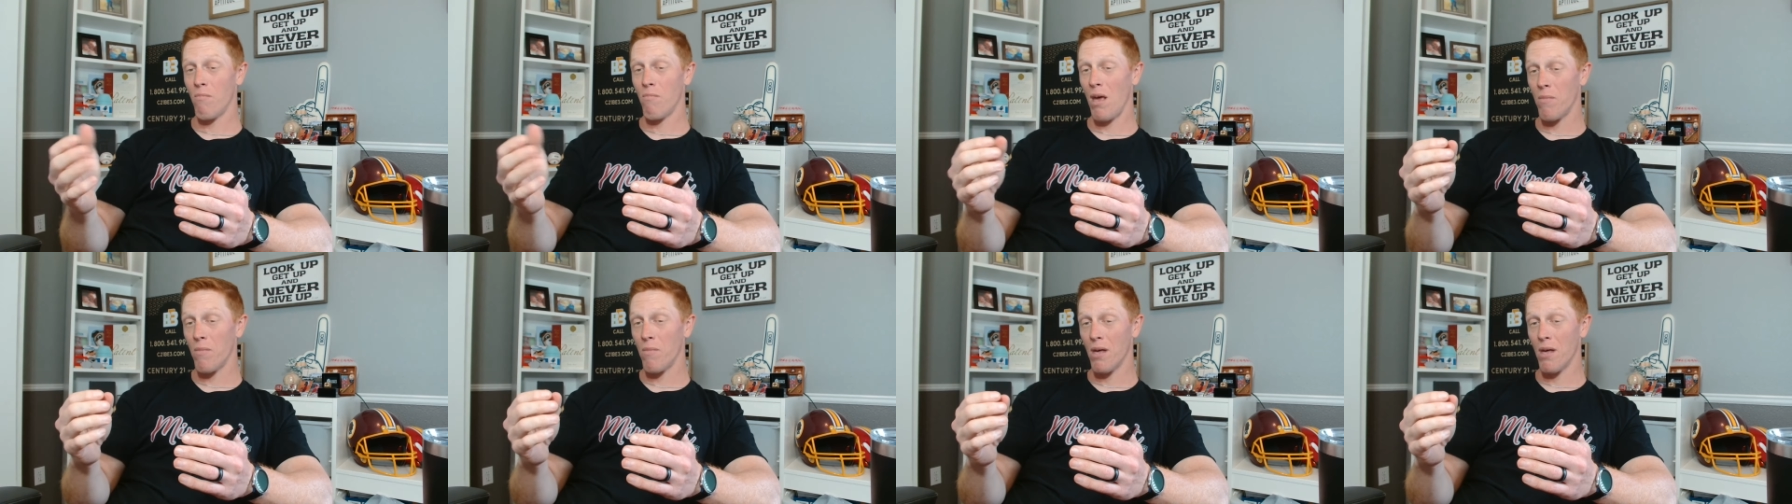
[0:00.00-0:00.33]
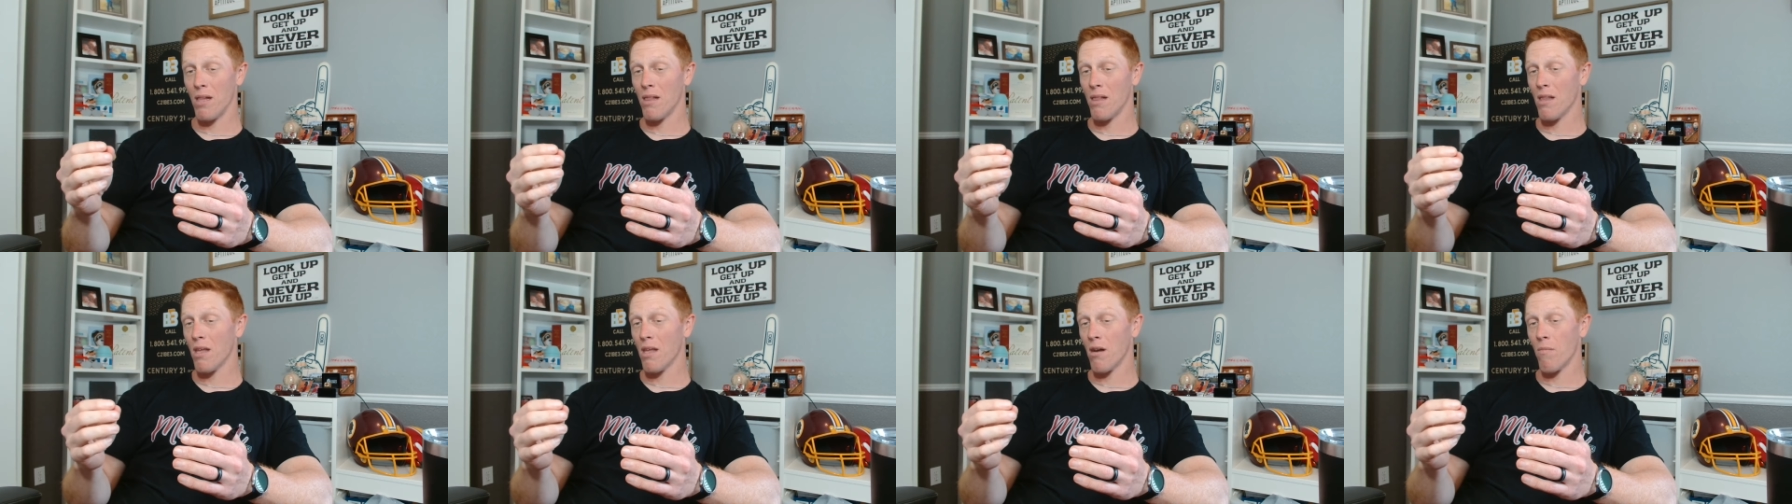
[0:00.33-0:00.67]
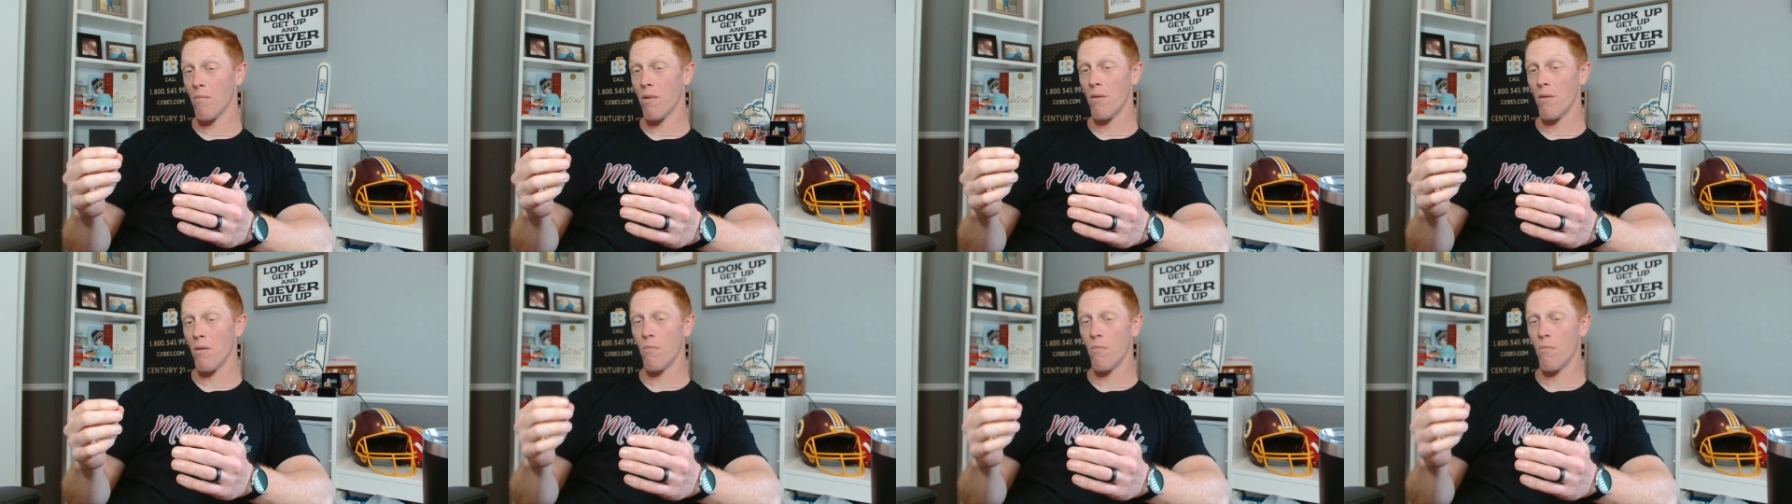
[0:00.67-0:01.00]
maybe a
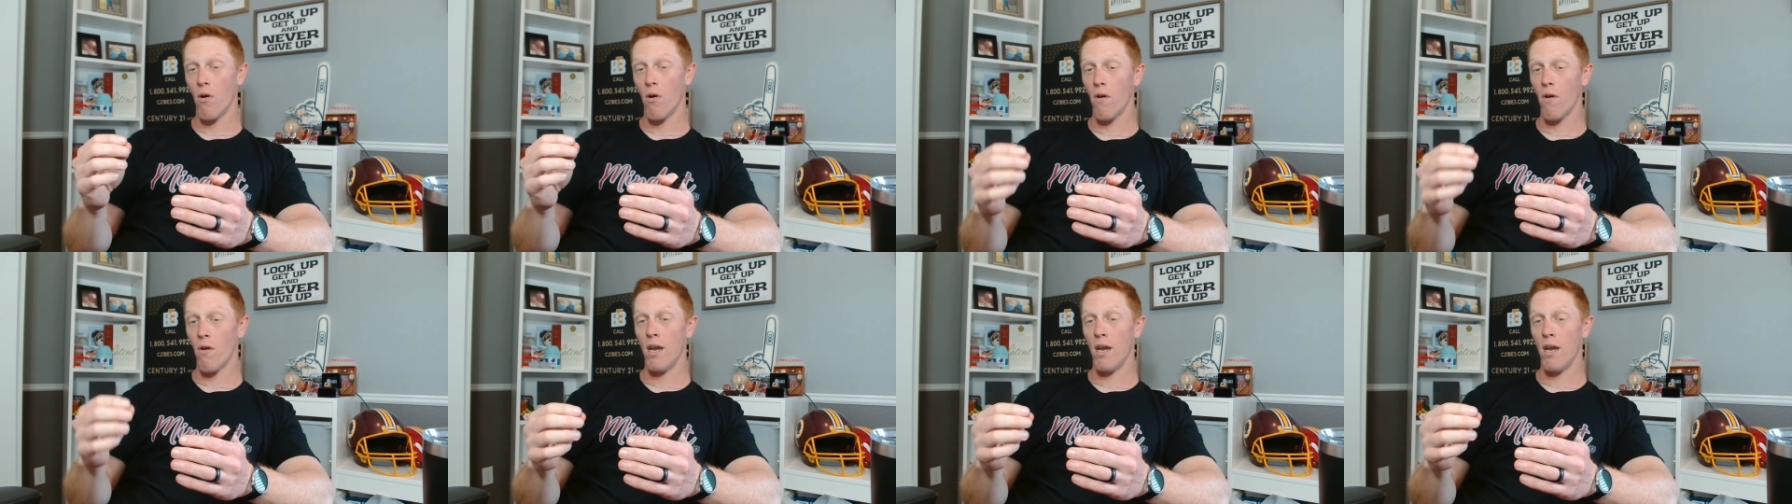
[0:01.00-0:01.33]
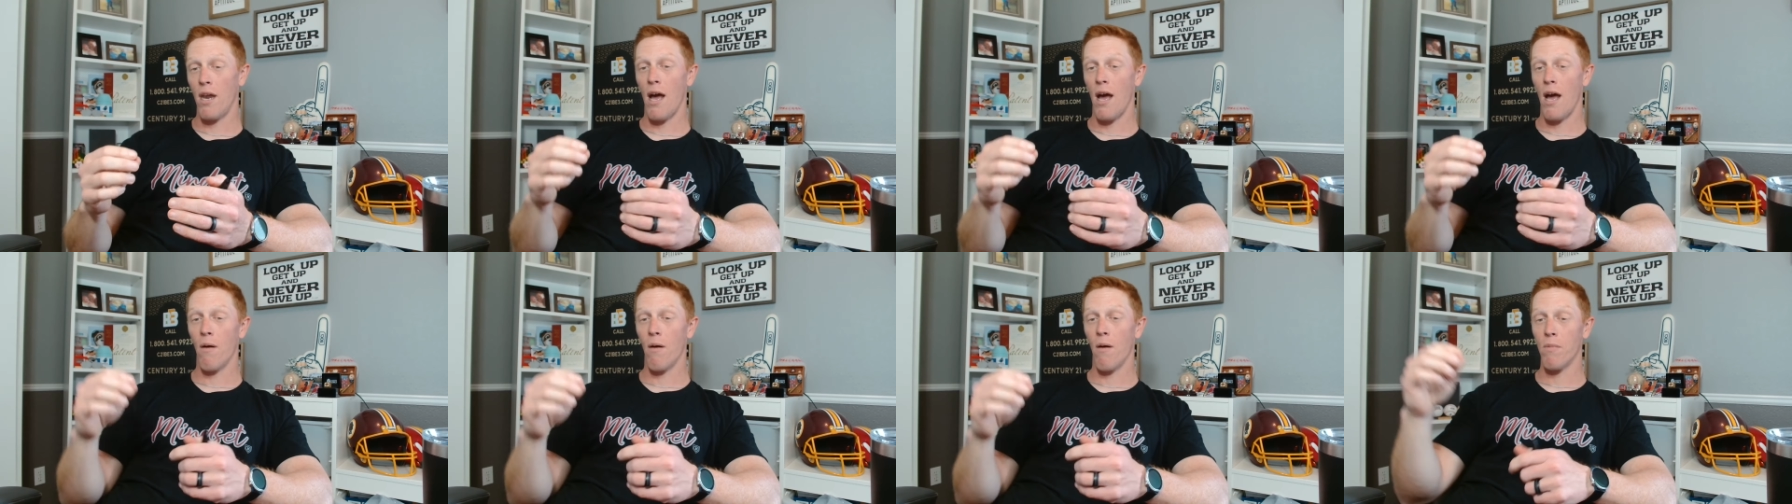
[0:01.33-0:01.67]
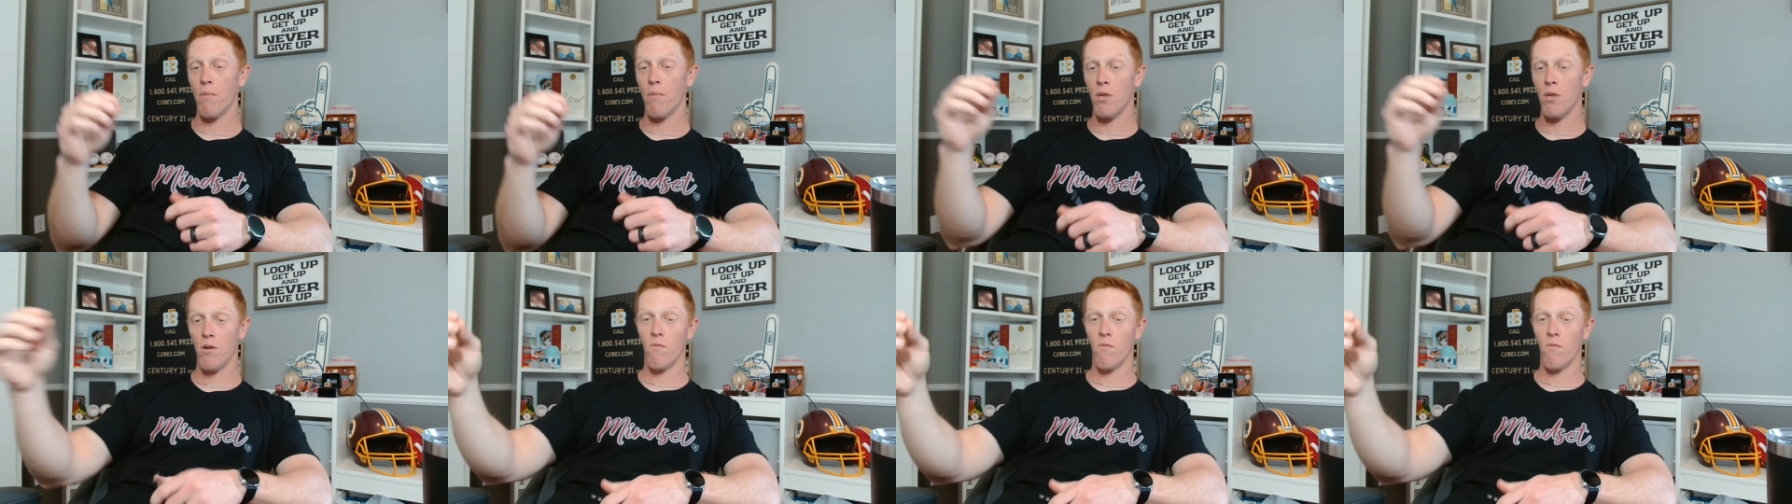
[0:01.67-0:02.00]
little bit more right now,
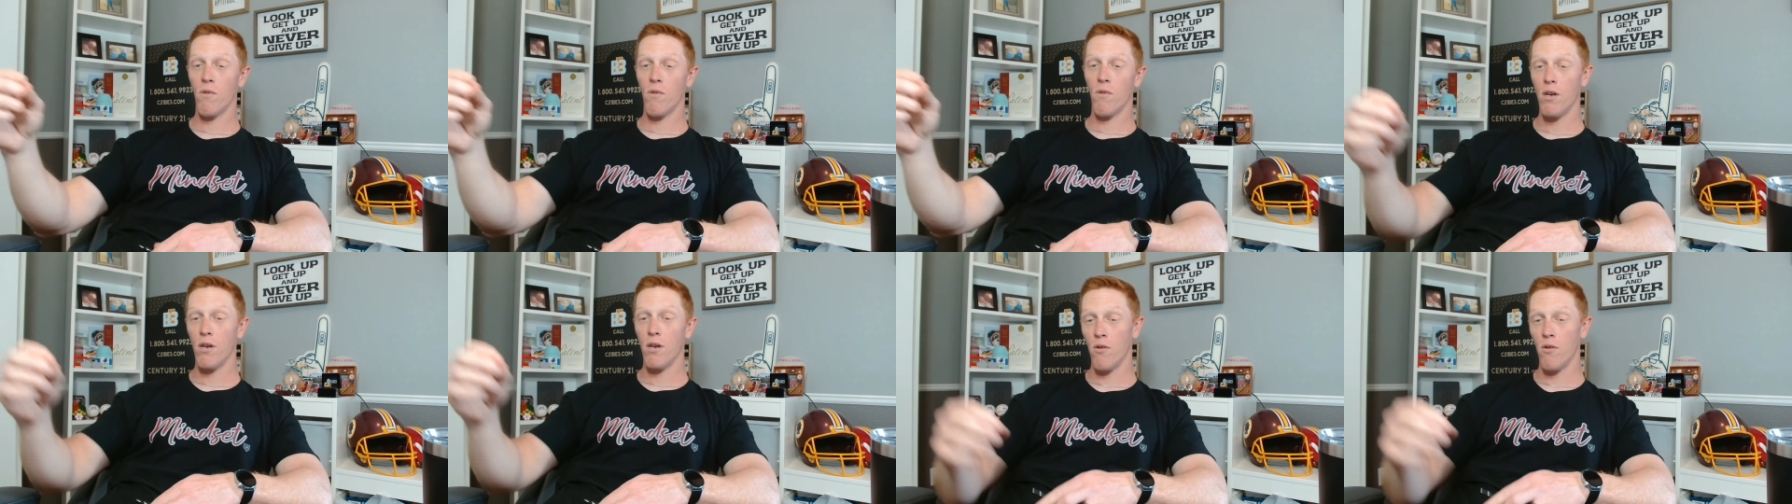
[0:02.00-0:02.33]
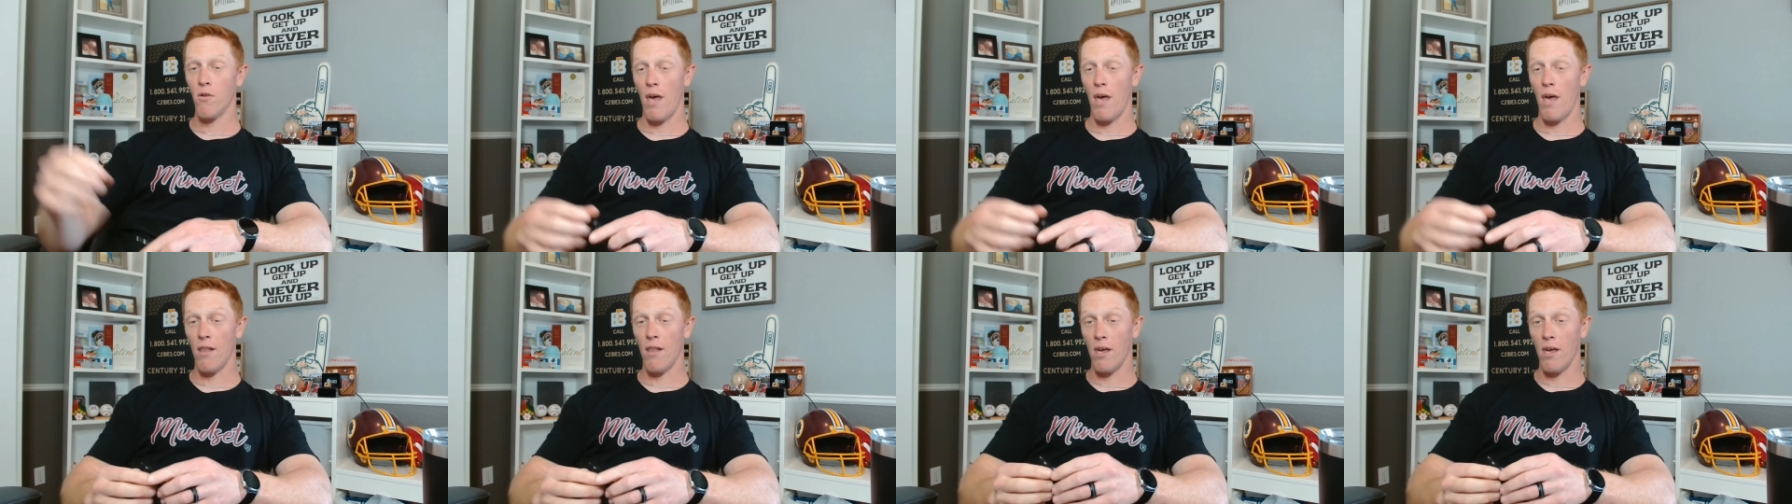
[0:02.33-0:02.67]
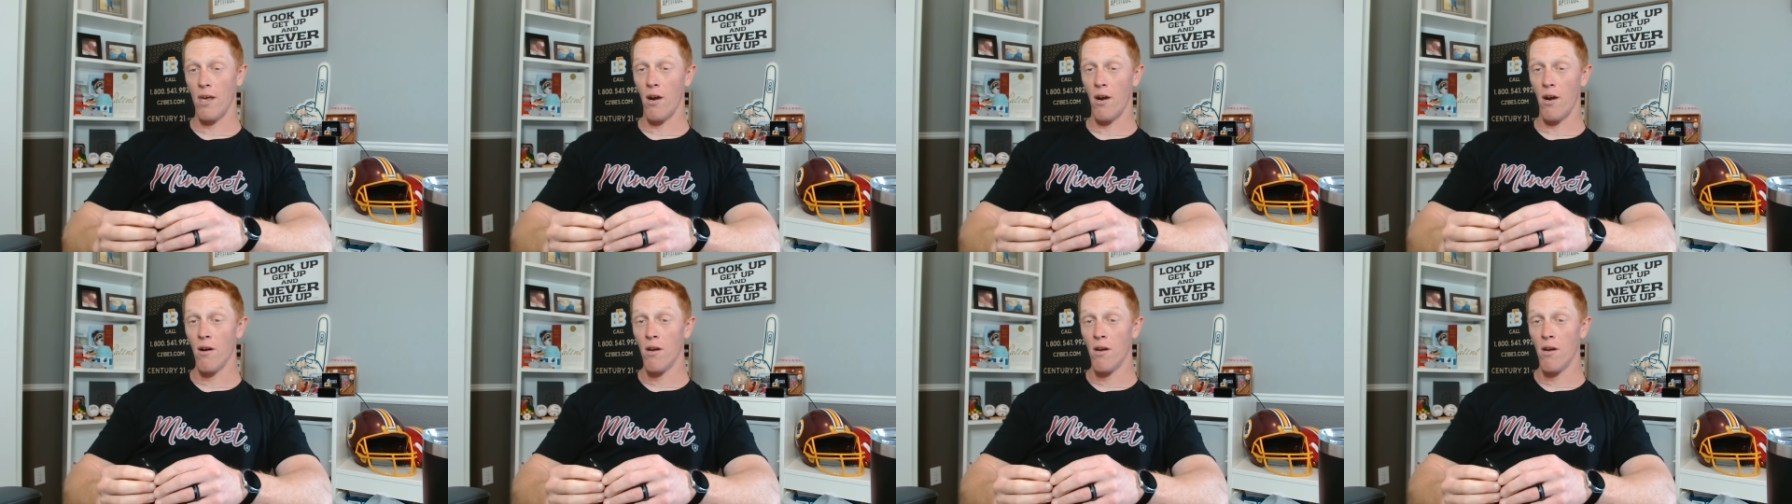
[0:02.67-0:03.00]
but you could redo that later.